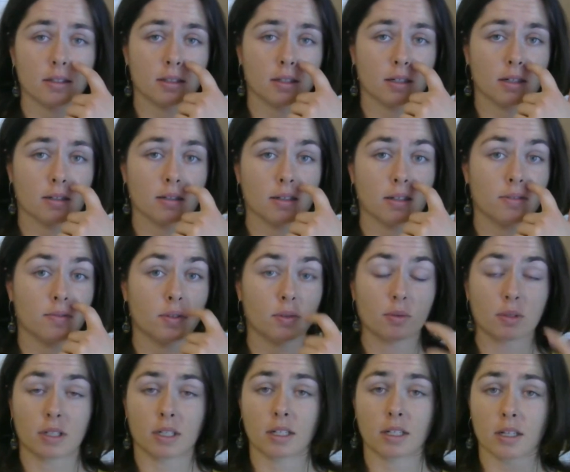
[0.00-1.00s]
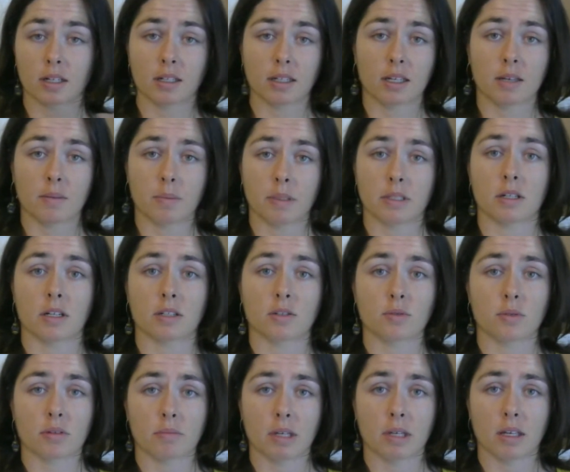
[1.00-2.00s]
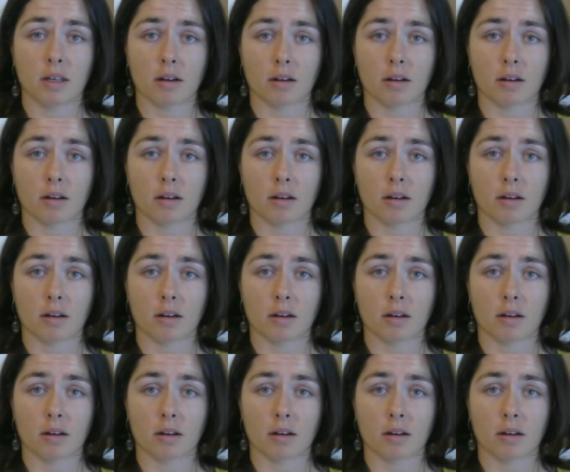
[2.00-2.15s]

If you want to kind of keep in touch with me,